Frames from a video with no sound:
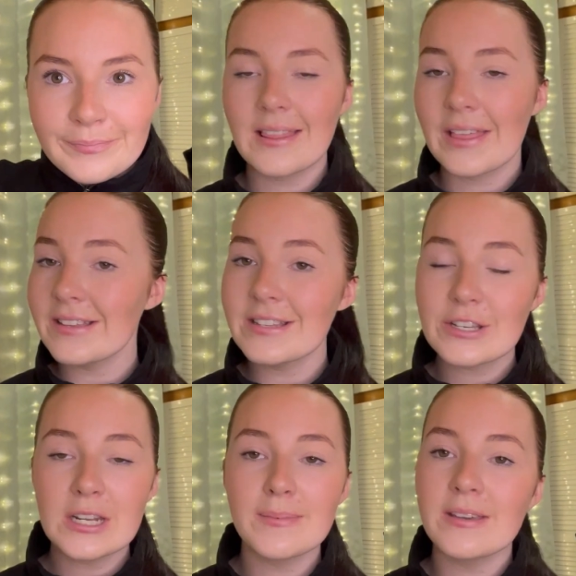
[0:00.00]
This is
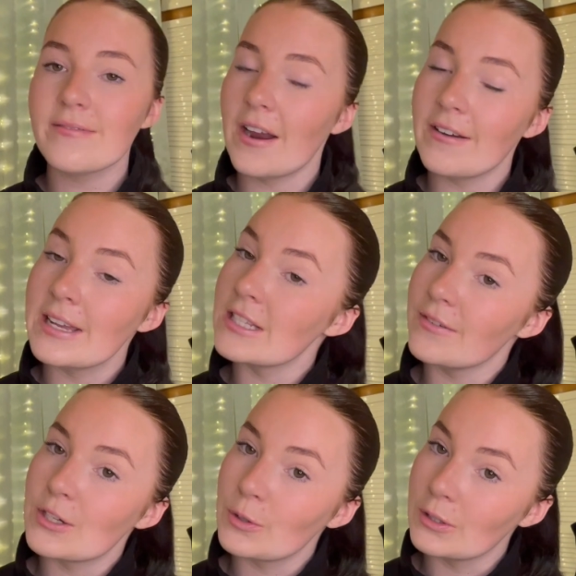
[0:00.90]
going to be very
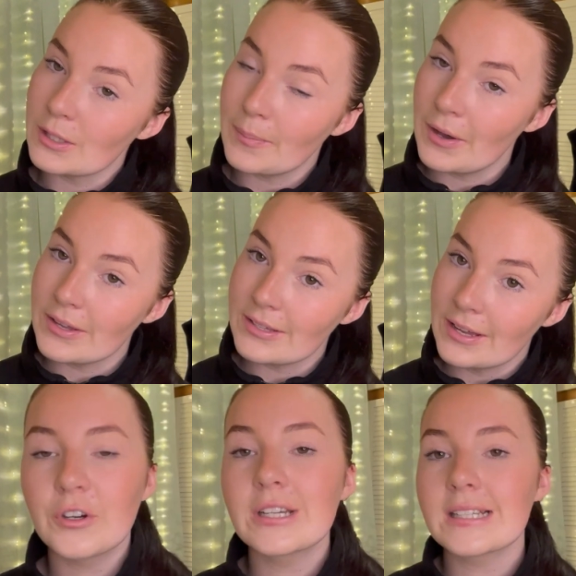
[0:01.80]
individual to the person.
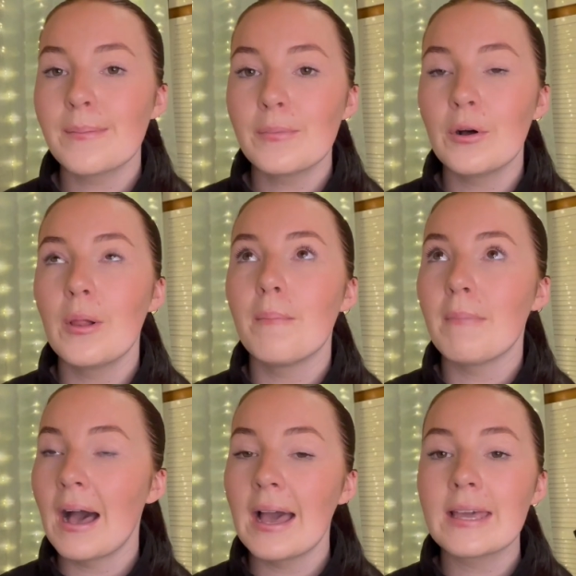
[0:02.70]
For example,
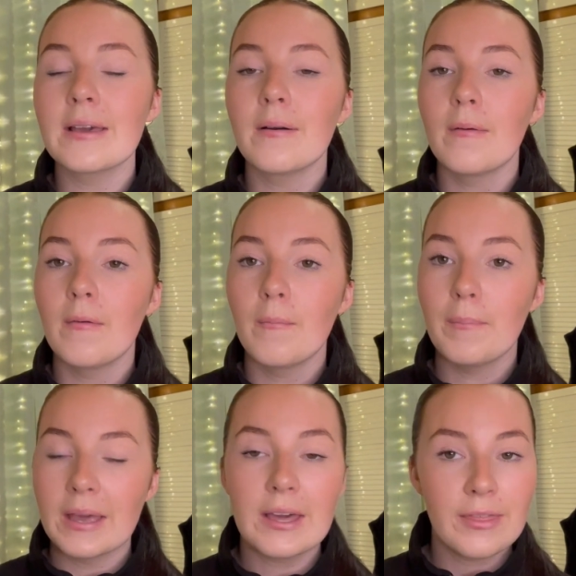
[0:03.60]
my
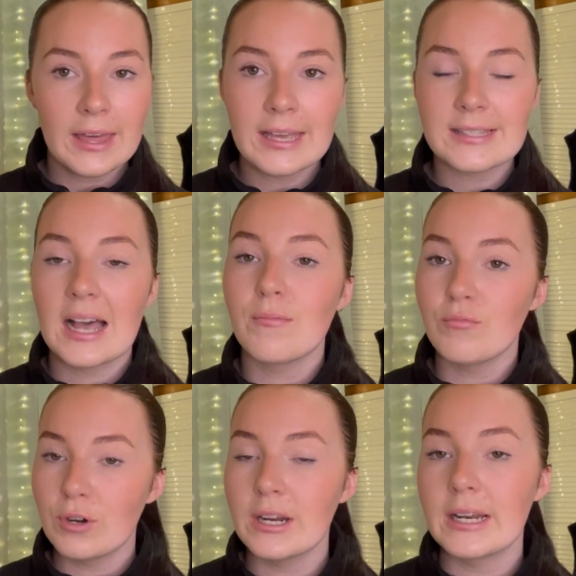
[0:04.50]
big things I'm
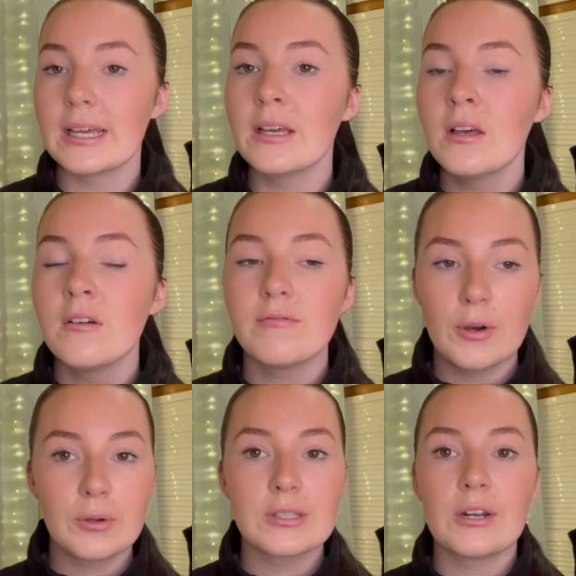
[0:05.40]
really
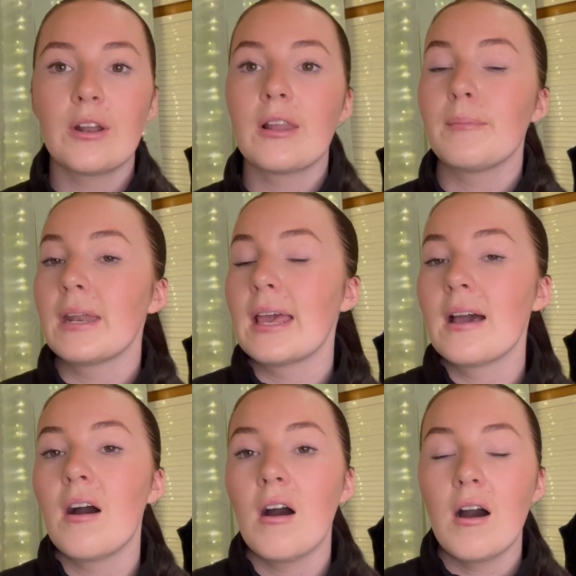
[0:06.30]
focusing on at the minute
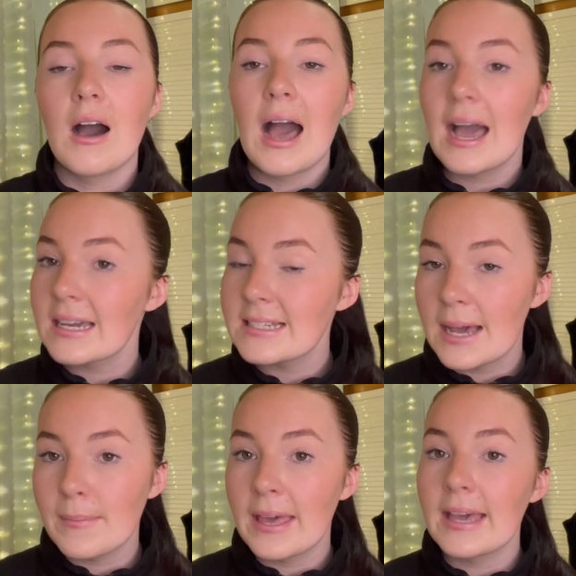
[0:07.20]
are
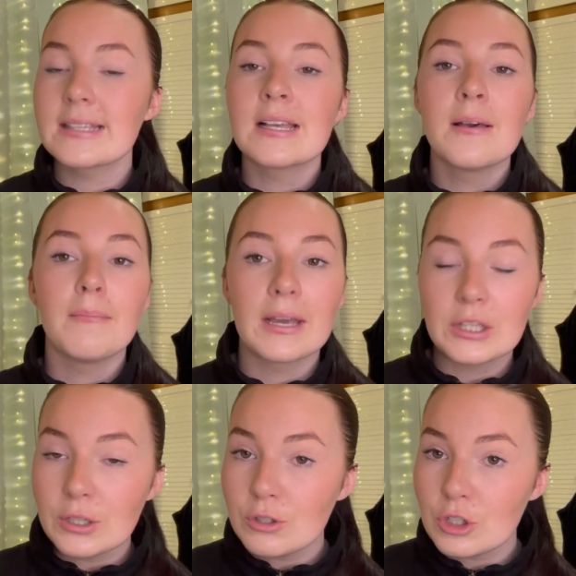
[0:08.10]
academics, my
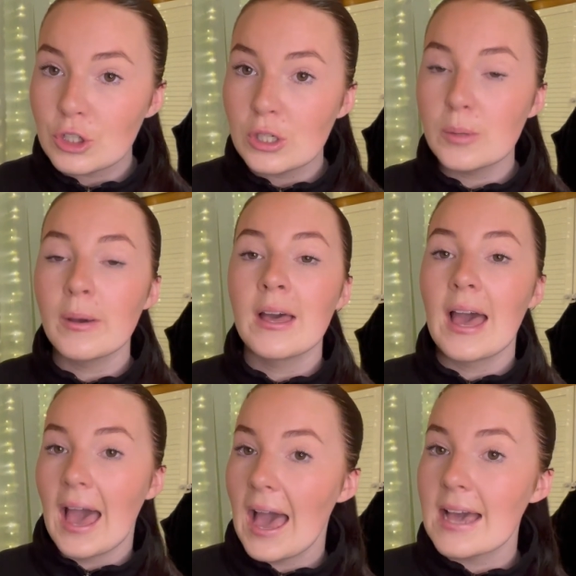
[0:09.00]
YouTube,
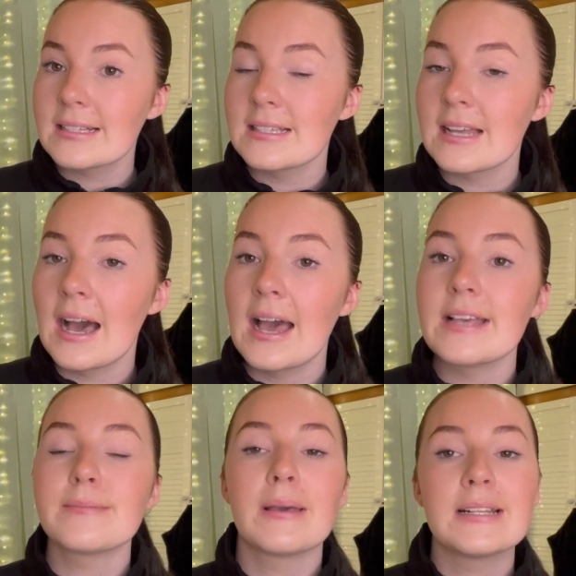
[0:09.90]

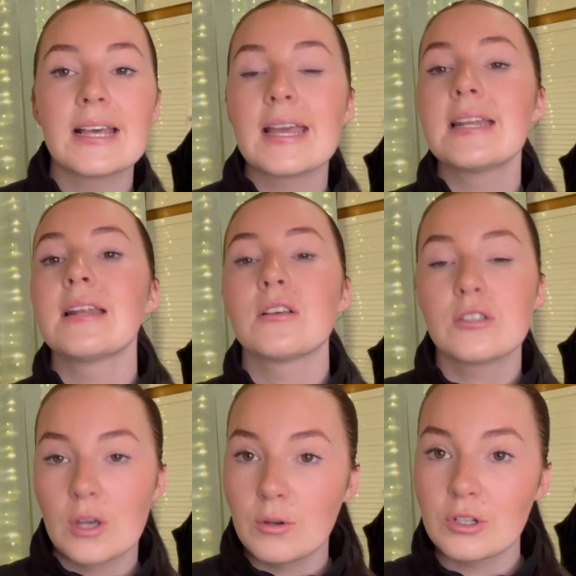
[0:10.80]
exercise, maintaining a
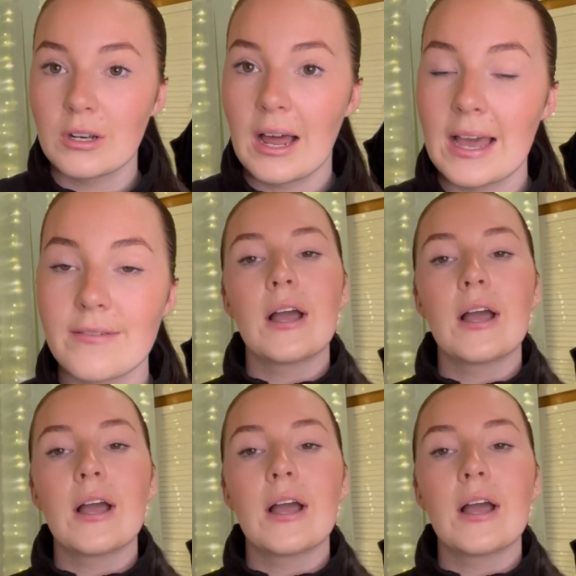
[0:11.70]
social life.